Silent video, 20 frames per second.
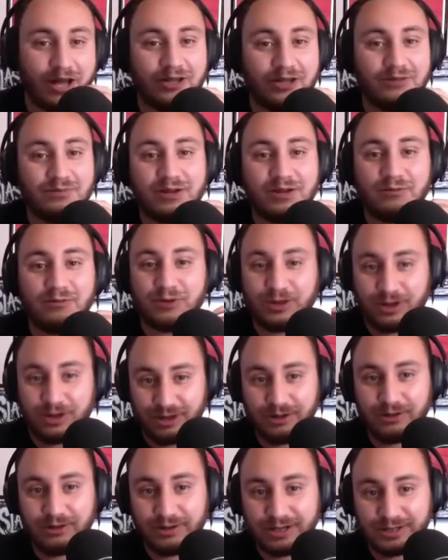one, I'll admit
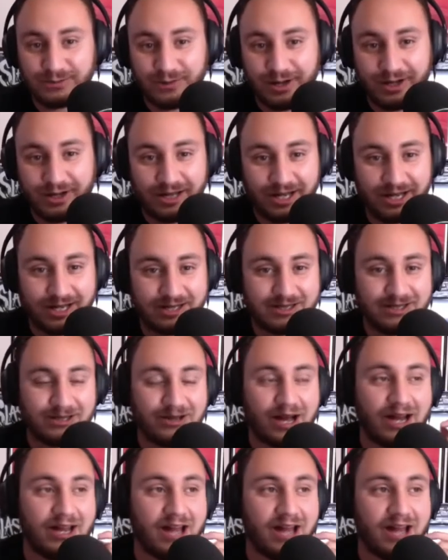with you as well, Aid, too.